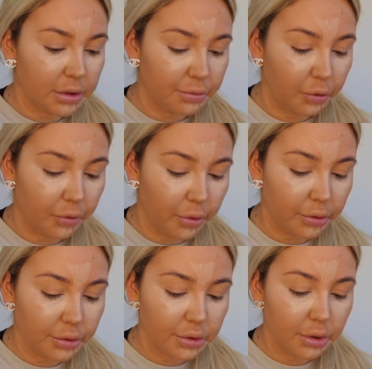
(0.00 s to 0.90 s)
small
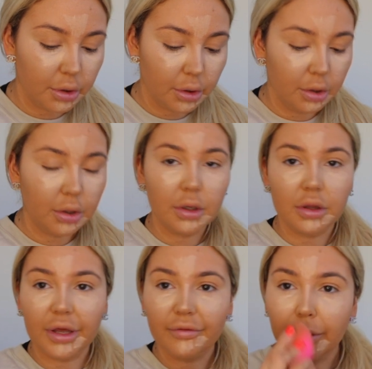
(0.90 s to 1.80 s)
nose,
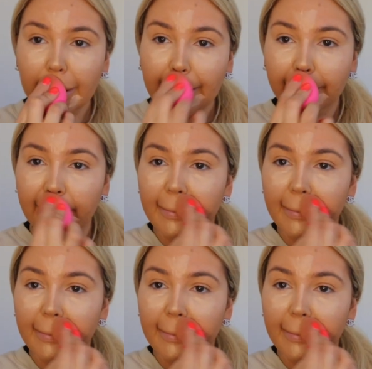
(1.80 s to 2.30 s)
thankfully.